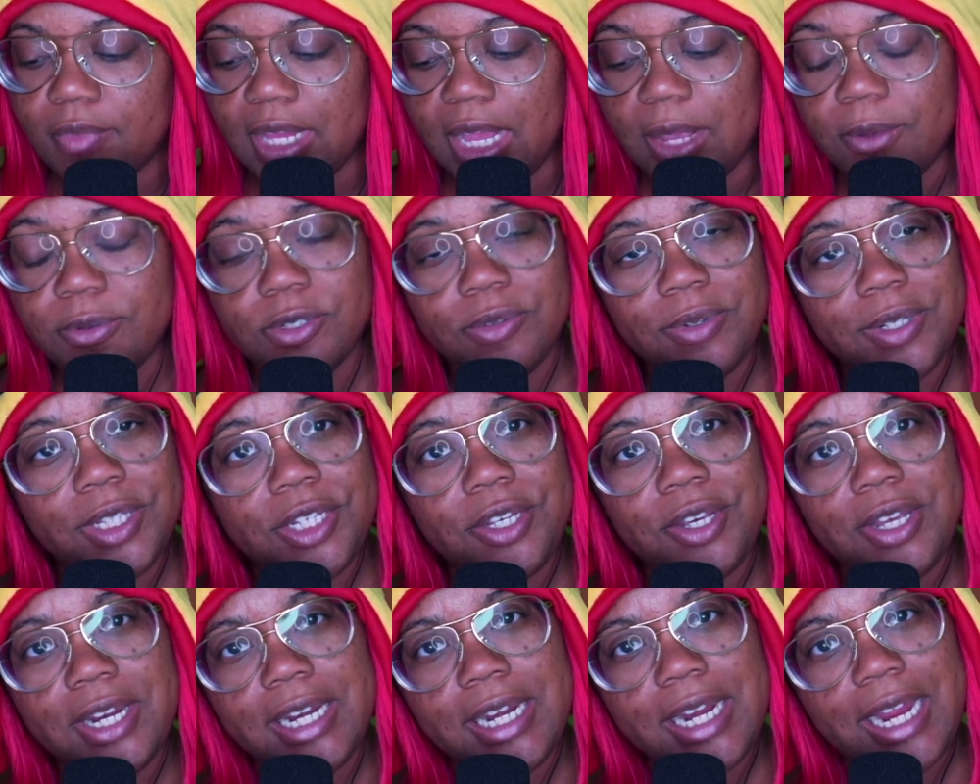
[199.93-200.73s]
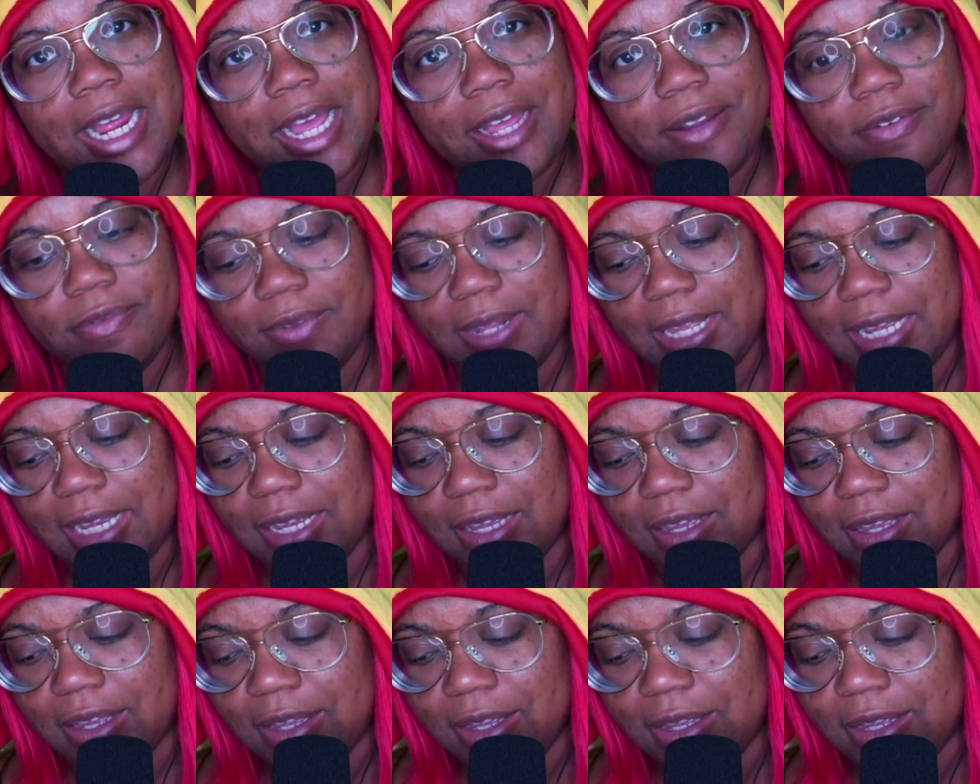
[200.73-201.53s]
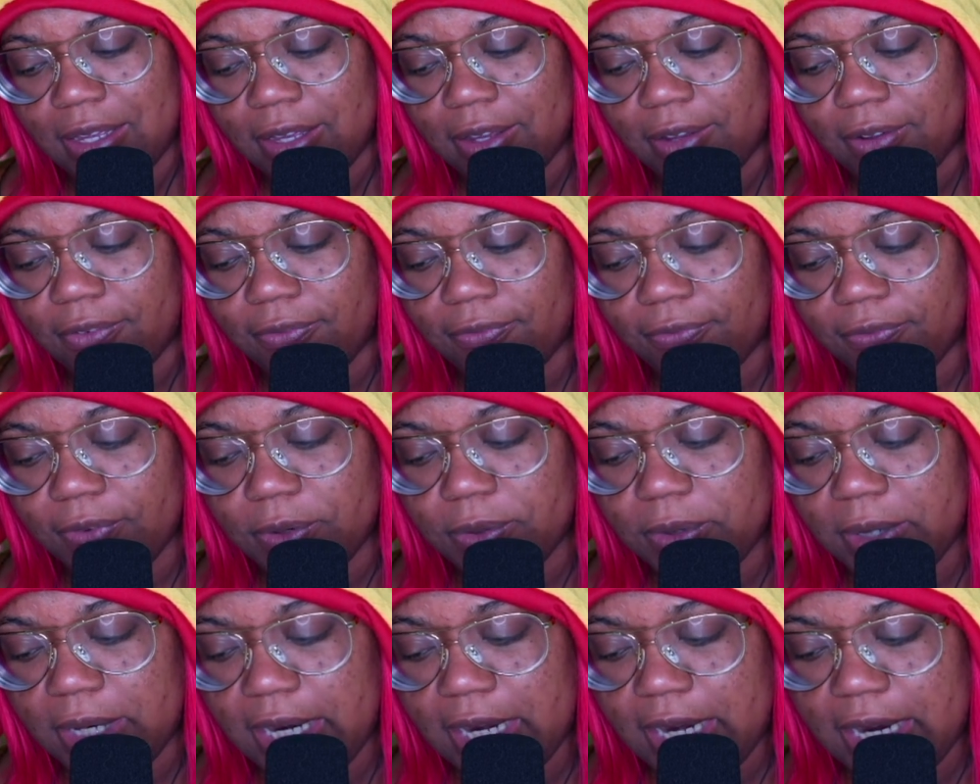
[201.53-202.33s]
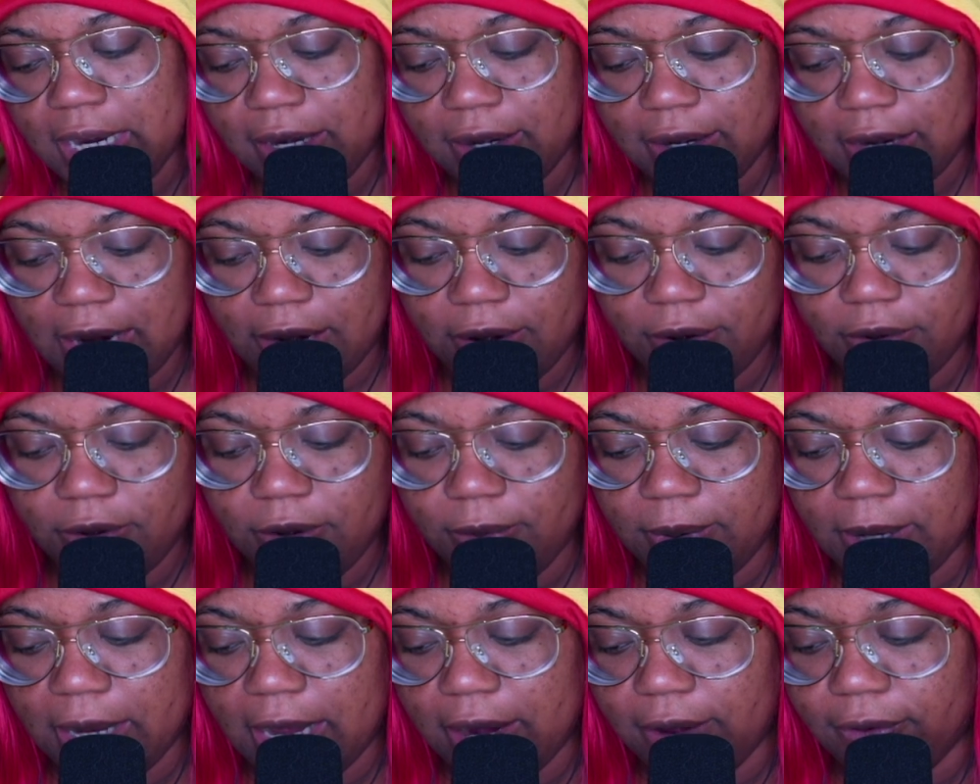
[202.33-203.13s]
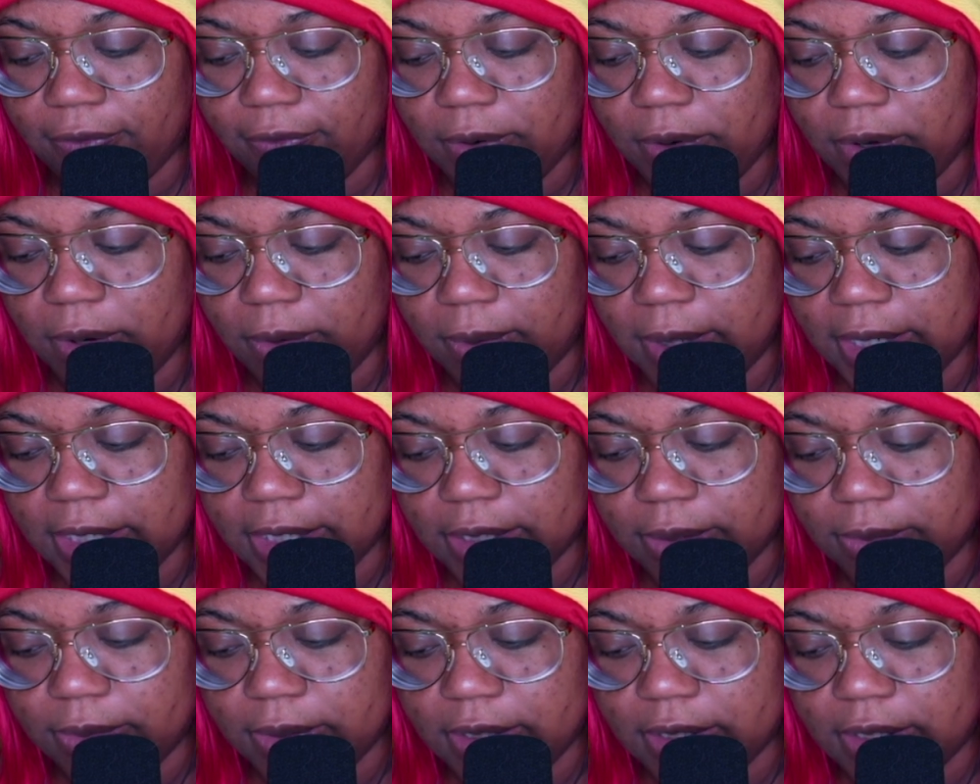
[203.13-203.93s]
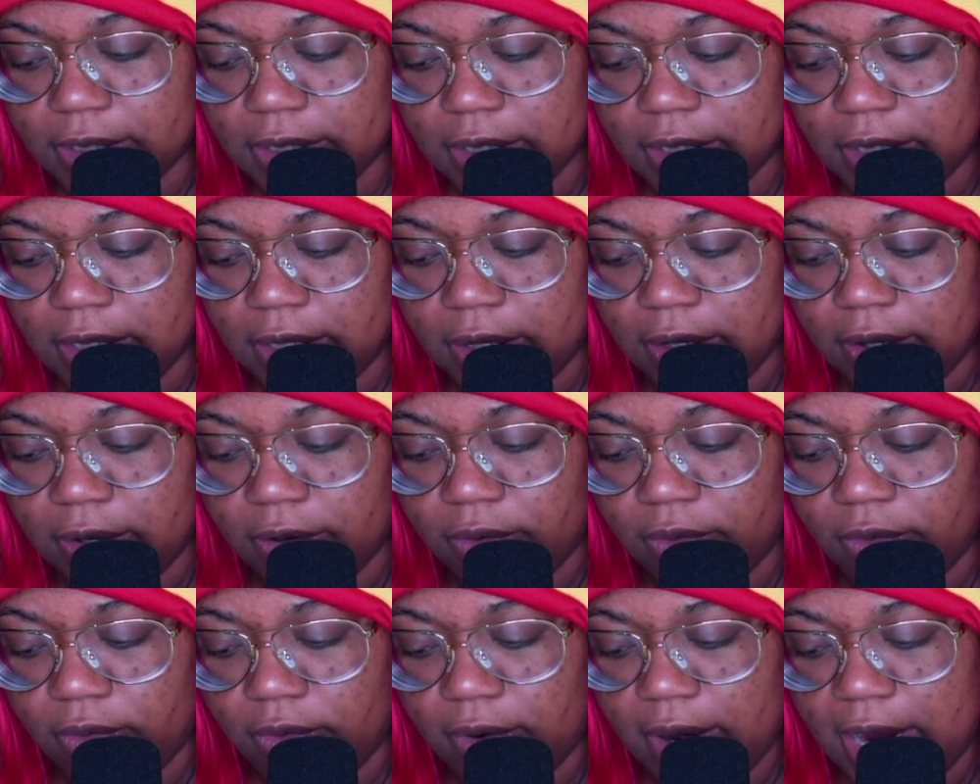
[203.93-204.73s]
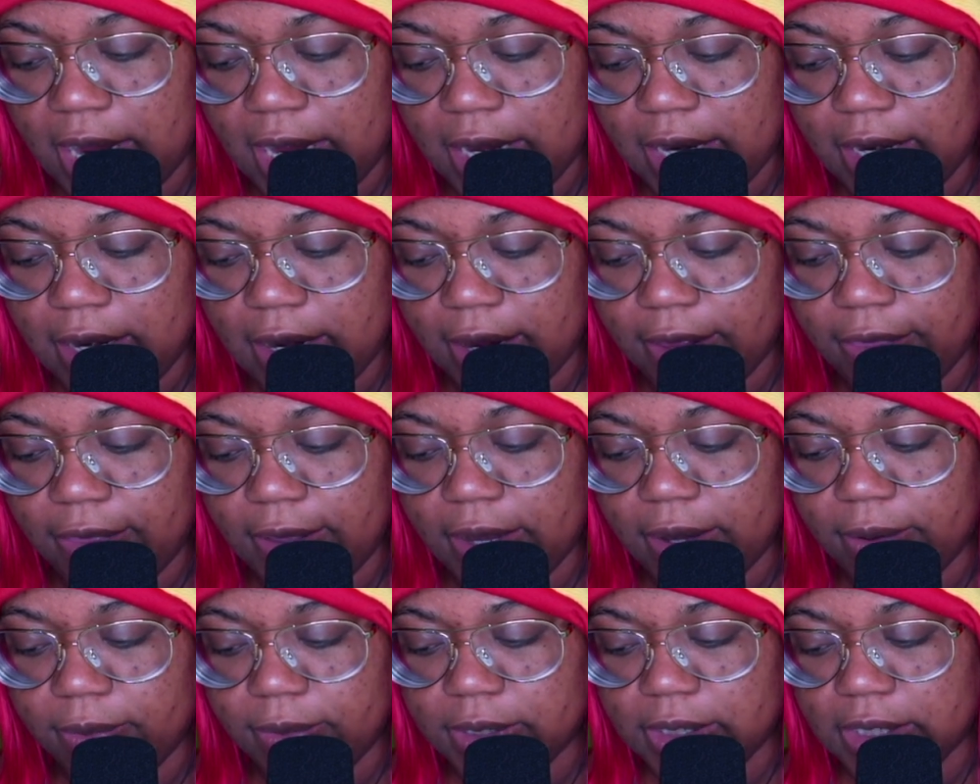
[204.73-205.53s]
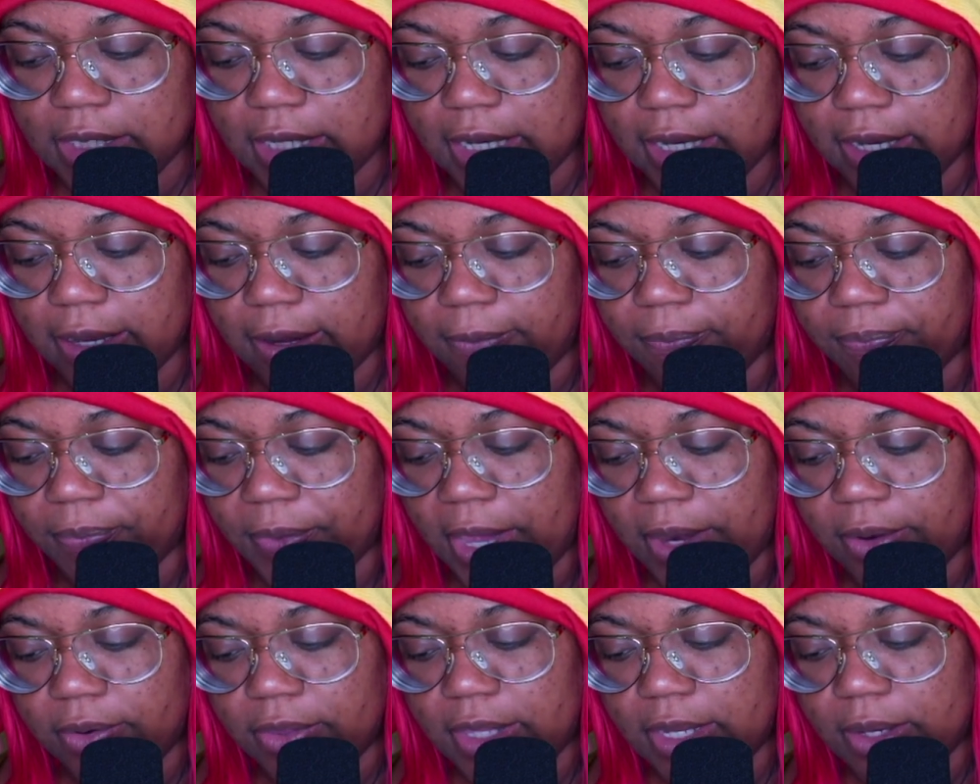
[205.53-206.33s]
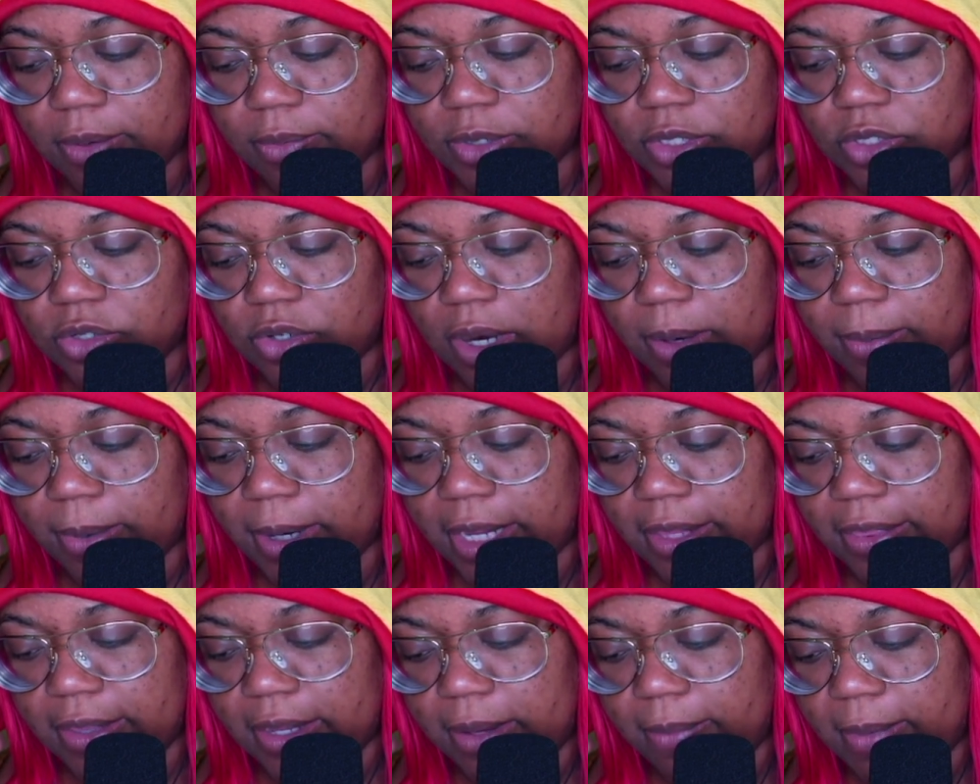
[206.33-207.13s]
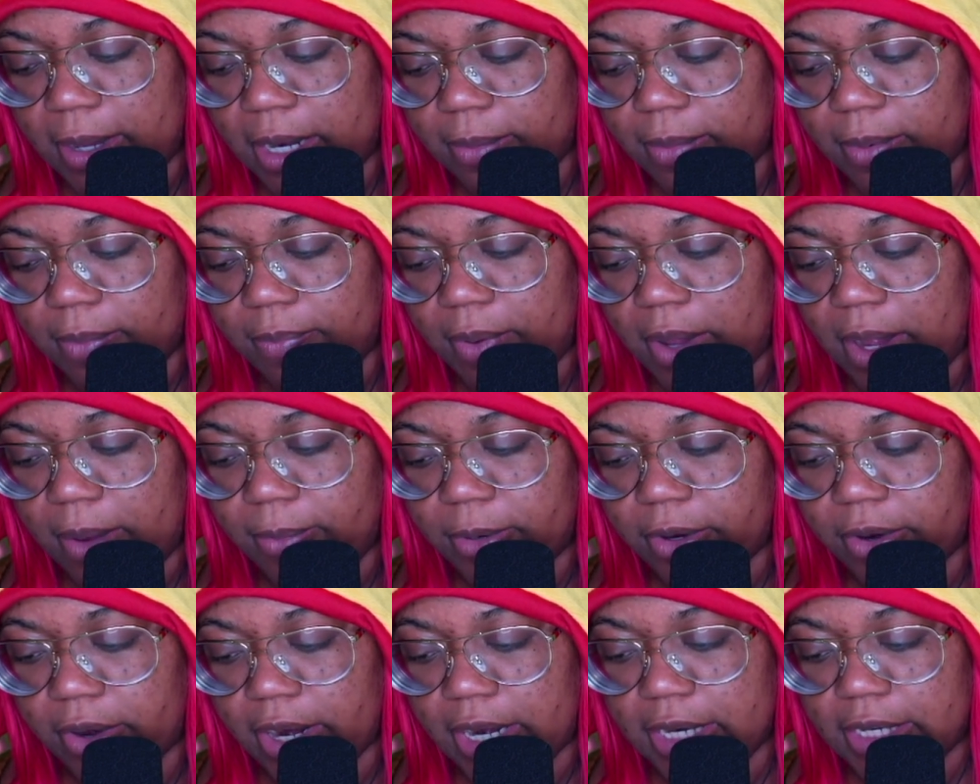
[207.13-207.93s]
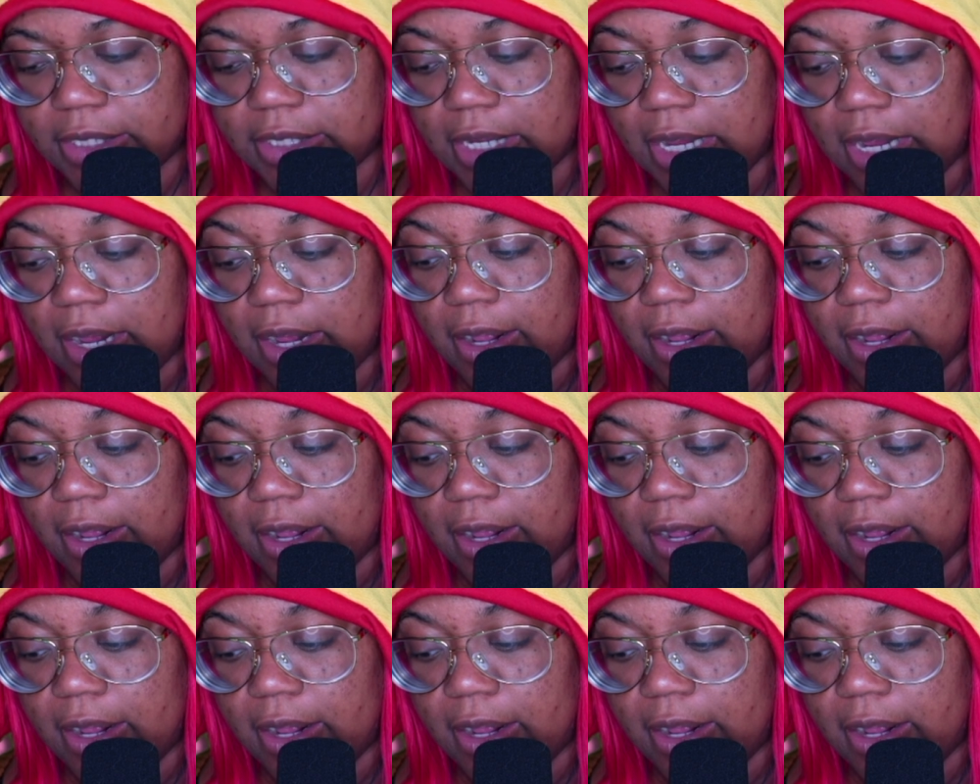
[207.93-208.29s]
it was really good and it had like fruit in it. I don't know what kind of fruit it was. It was red. I think it was like, I don't think it was strawberry. I think it might have been pomegranates.